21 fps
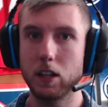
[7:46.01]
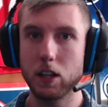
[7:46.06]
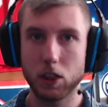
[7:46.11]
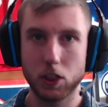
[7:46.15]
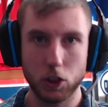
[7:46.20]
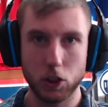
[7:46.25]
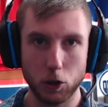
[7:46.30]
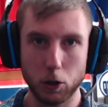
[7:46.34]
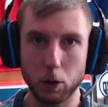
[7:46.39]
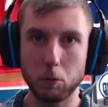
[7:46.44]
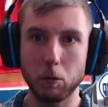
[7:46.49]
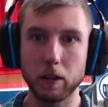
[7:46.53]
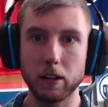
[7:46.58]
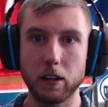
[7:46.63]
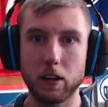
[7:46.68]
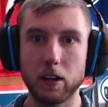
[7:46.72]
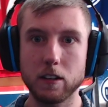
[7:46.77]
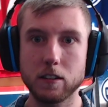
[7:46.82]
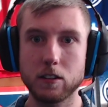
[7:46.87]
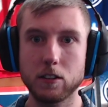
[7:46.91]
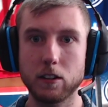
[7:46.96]
31
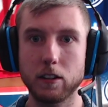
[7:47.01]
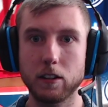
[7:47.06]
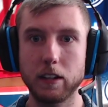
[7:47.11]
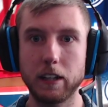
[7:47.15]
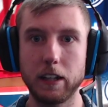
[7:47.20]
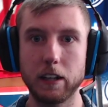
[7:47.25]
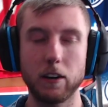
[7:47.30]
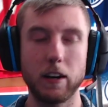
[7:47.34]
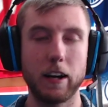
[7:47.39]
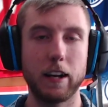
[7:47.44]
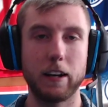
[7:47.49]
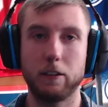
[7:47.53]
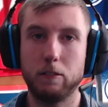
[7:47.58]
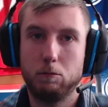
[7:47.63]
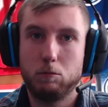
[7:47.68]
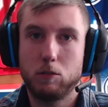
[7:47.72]
losses on the year, and